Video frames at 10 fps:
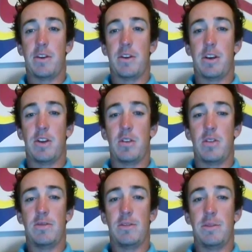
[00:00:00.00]

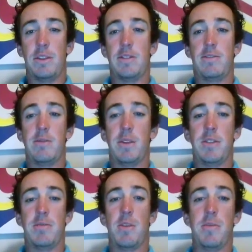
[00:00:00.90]
article from the
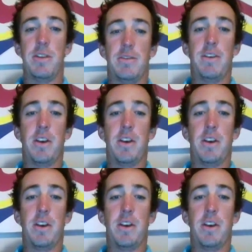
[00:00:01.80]
Department of